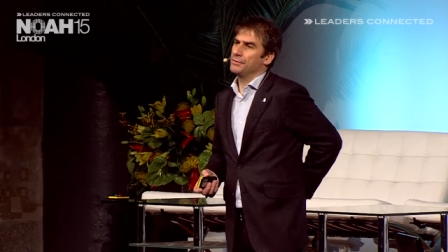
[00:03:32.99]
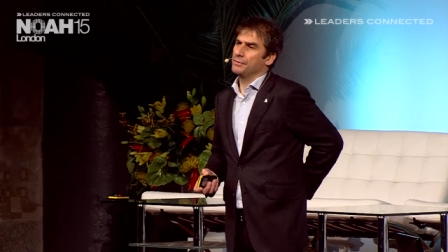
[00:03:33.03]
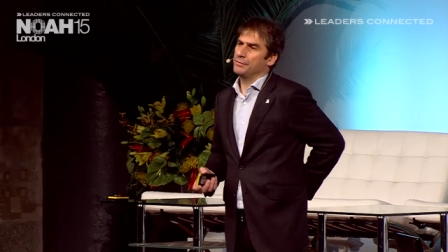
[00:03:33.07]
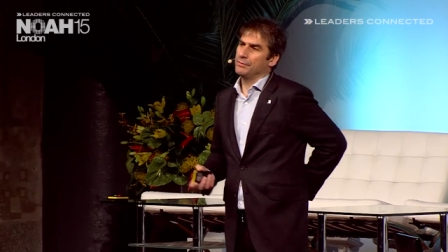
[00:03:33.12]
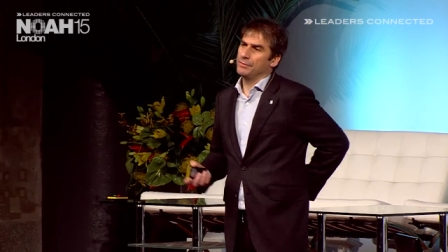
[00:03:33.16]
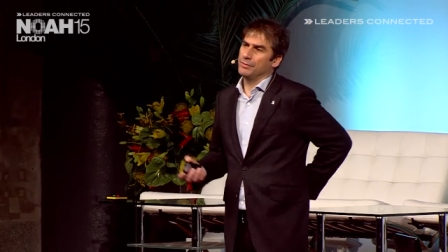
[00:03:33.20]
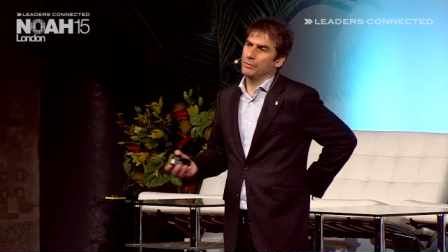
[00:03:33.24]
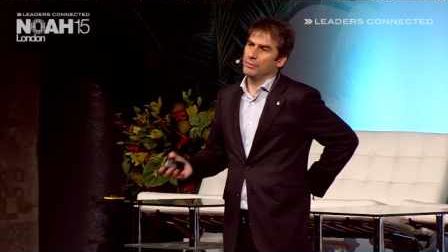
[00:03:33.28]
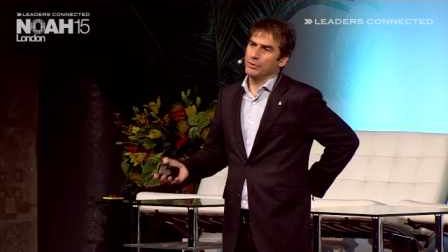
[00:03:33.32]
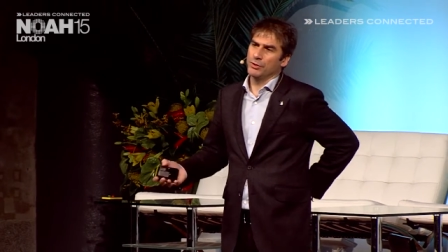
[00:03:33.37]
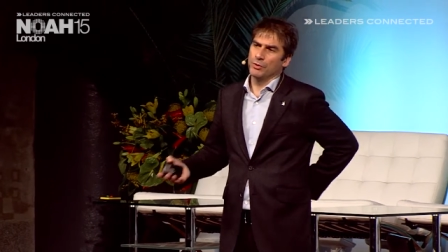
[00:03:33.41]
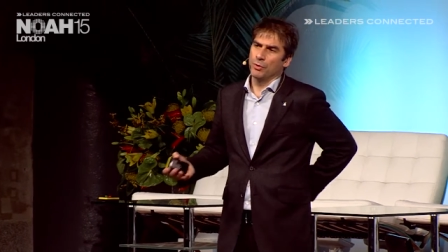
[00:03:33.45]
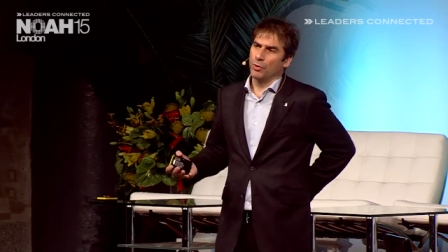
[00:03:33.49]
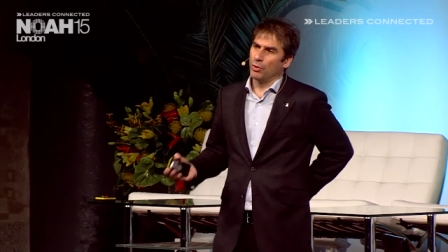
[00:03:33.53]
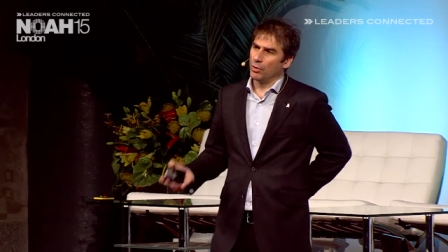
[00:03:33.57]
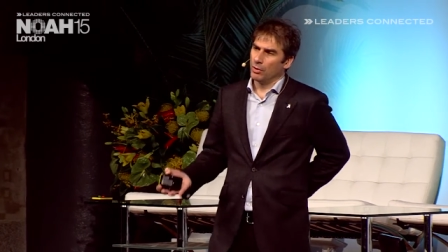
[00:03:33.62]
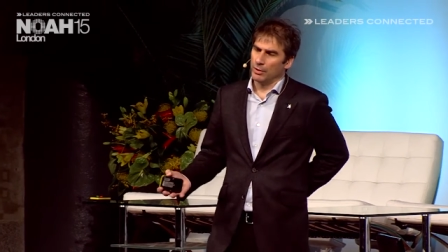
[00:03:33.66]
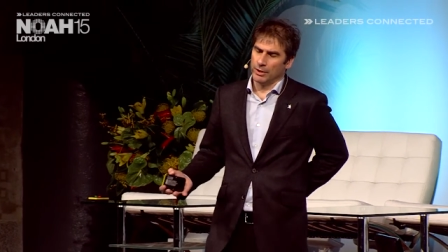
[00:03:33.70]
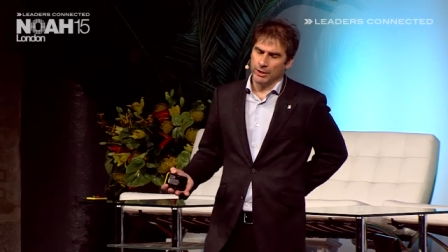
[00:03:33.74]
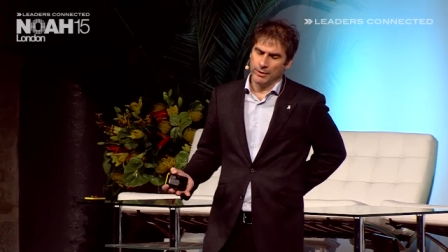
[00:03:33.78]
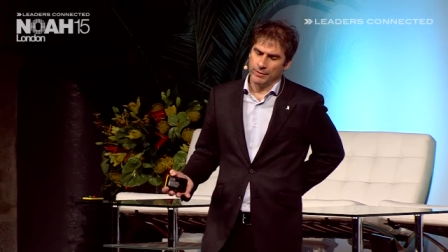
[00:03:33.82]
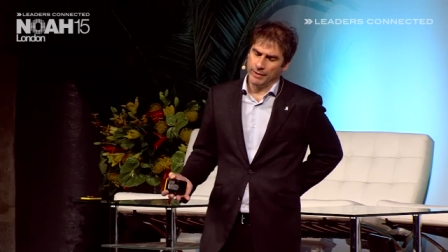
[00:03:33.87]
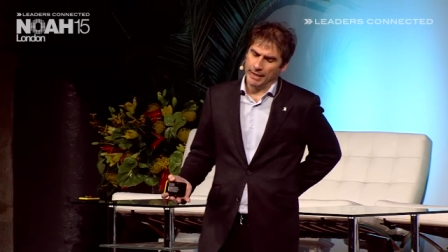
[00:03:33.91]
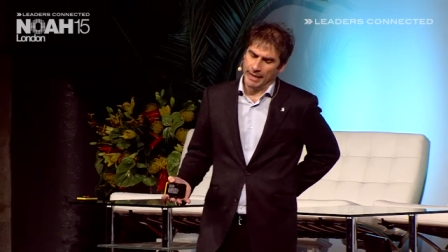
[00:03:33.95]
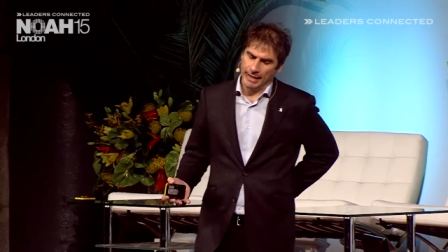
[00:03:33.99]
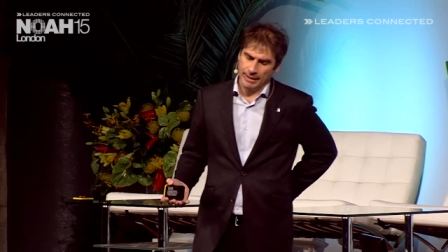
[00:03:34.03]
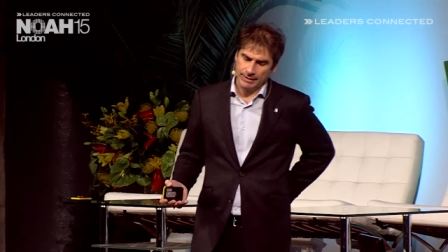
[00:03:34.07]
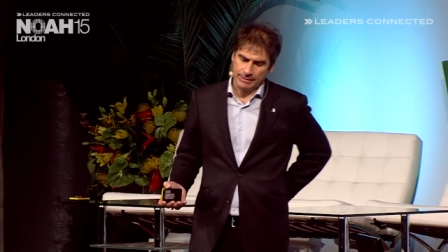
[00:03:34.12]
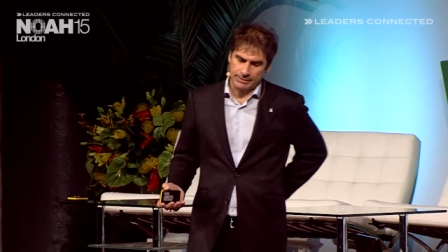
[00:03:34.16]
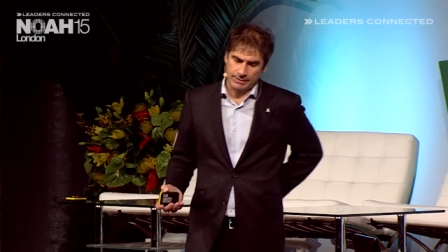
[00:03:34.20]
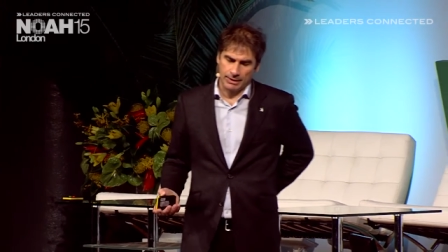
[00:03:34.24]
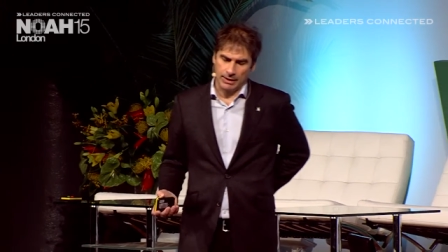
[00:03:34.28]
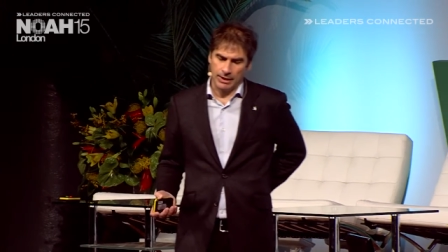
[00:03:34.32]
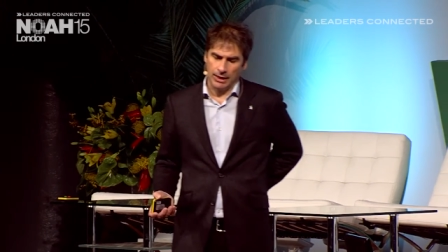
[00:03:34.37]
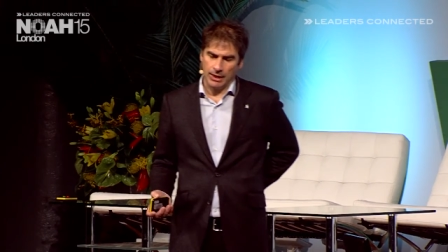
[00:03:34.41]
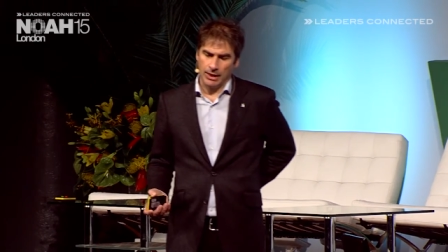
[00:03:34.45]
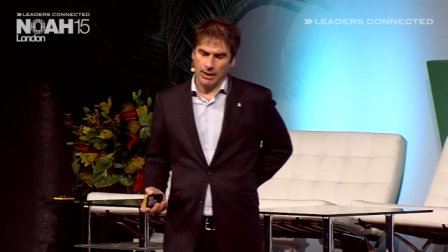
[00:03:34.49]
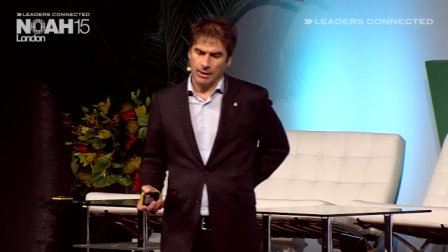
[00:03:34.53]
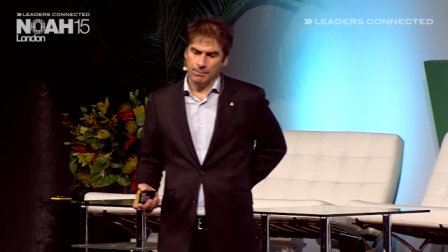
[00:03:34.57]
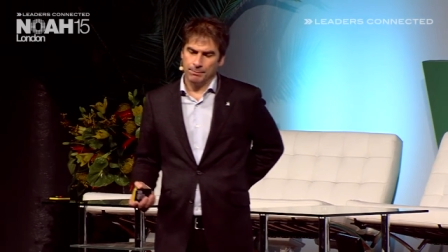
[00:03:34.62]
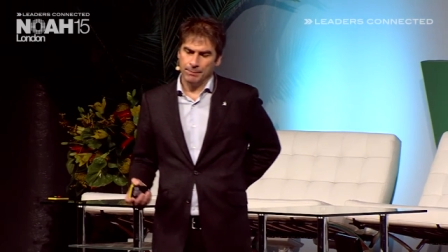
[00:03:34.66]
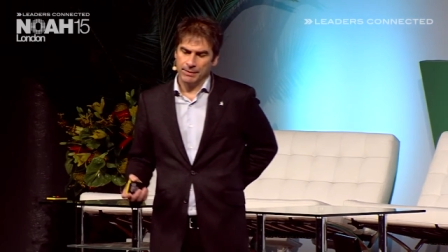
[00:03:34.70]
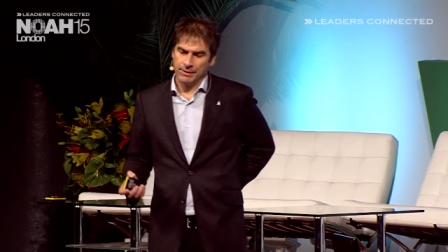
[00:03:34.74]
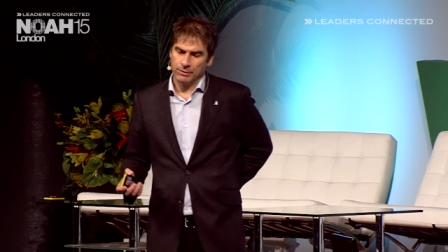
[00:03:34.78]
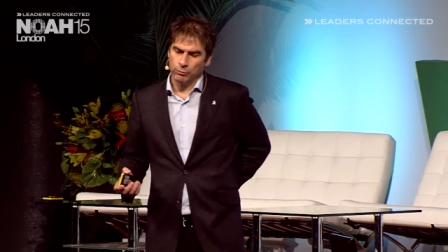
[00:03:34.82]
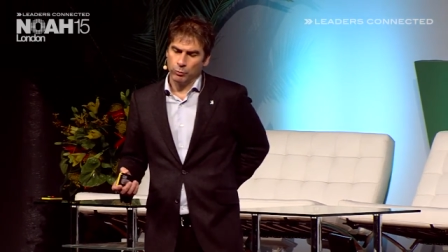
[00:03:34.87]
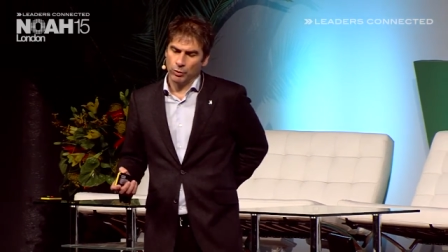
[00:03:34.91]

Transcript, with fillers: You all know that. But